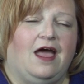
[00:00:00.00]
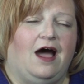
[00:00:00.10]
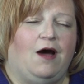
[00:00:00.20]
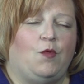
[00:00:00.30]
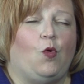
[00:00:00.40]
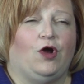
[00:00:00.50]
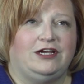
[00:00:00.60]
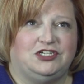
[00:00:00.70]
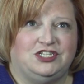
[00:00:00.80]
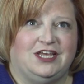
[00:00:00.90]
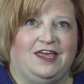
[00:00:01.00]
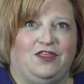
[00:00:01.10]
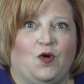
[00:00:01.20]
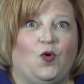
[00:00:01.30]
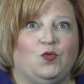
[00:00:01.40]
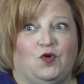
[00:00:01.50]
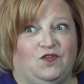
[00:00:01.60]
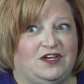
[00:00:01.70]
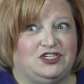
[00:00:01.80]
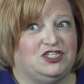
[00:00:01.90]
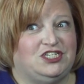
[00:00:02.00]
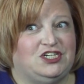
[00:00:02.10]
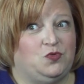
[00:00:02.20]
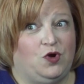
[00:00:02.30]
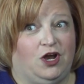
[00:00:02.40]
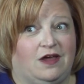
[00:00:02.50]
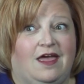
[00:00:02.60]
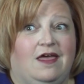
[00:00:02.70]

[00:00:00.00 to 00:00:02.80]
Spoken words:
Or I should say the old motivations didn't work.